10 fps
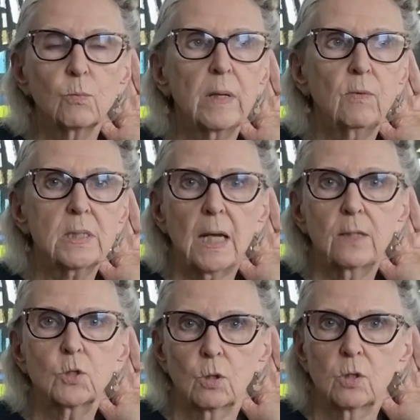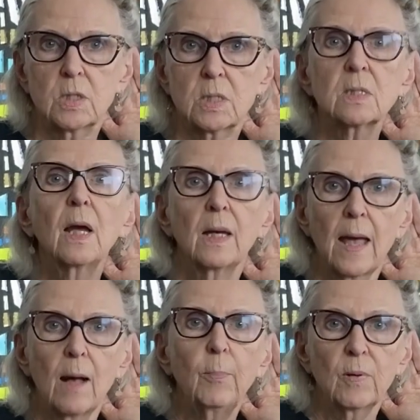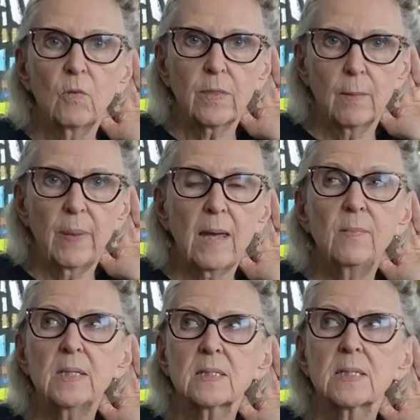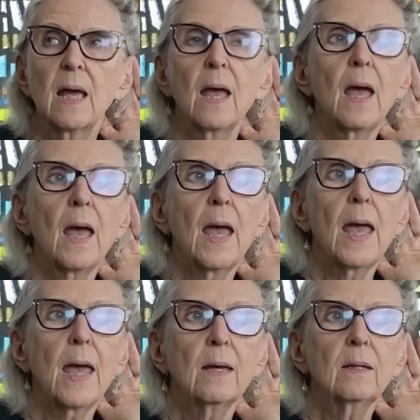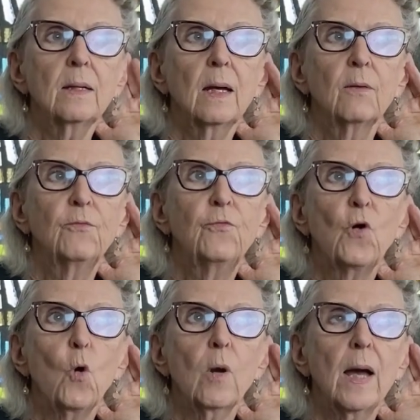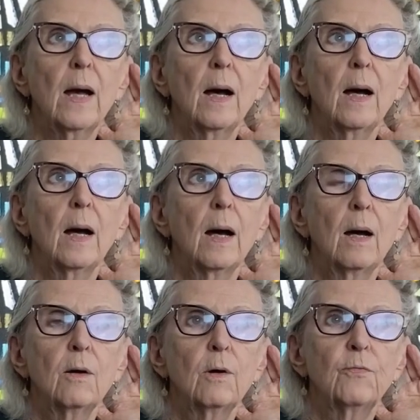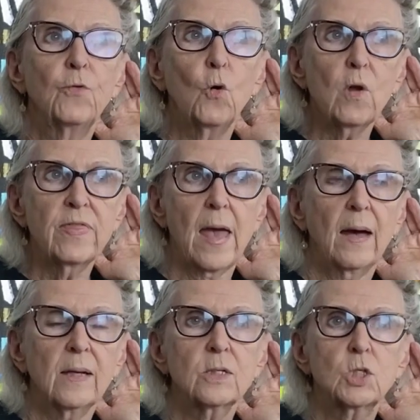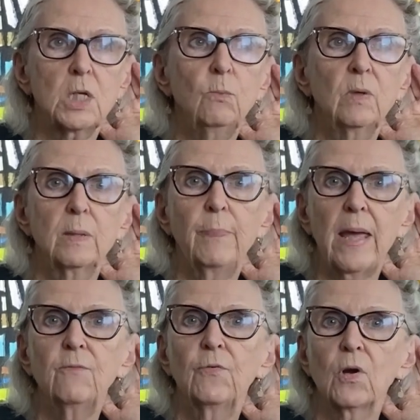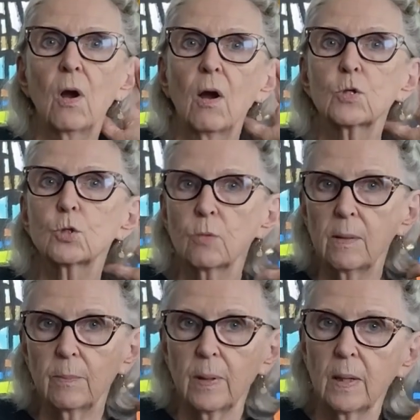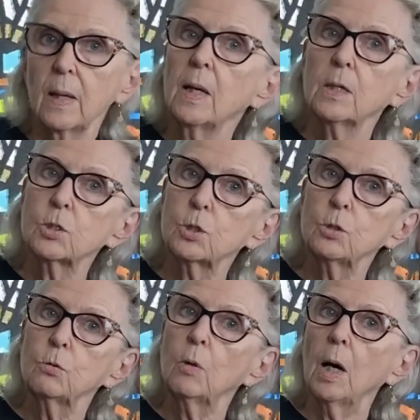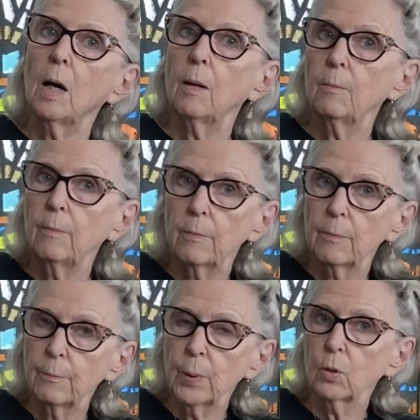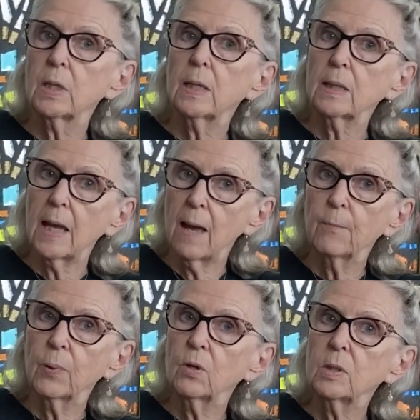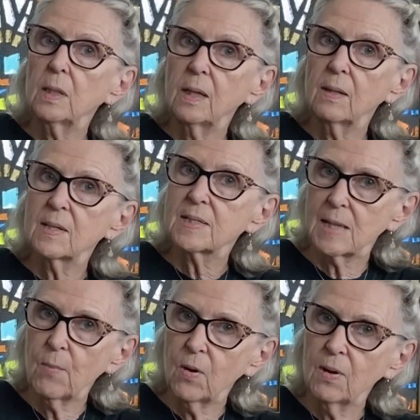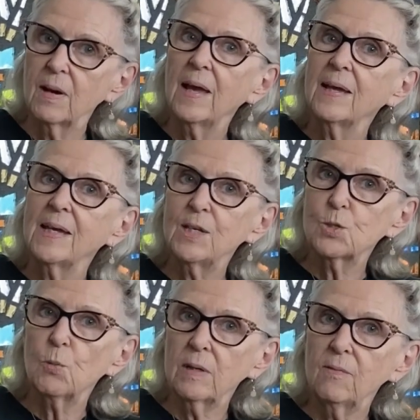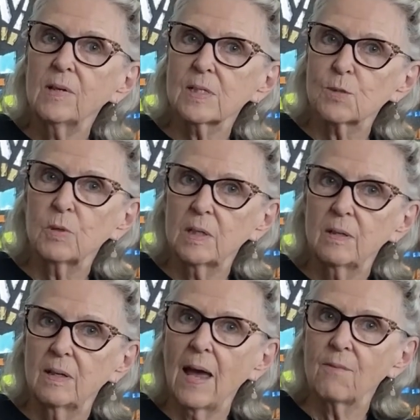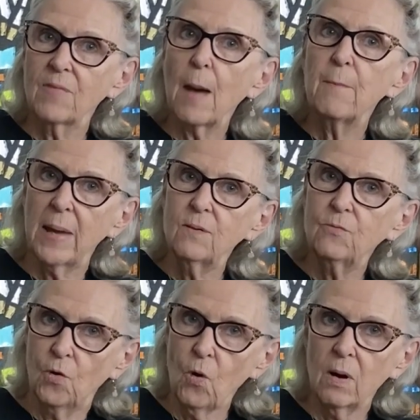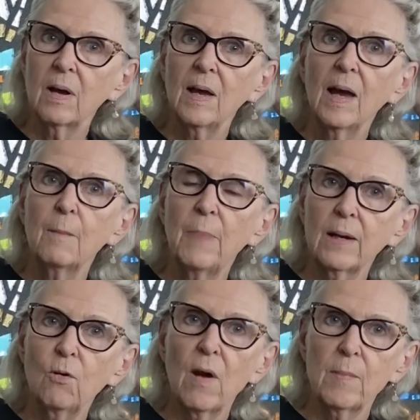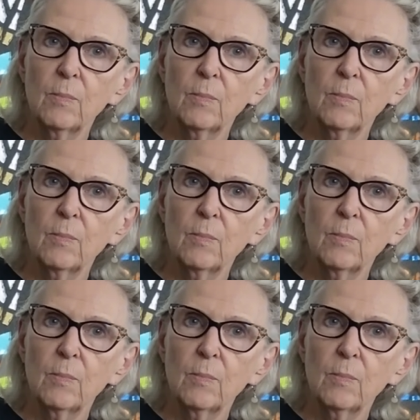we would take turns helping with the babies, and for that, she would pay for our trip to Camp Burton in the summer. Each one of us would have that paid for by Grandma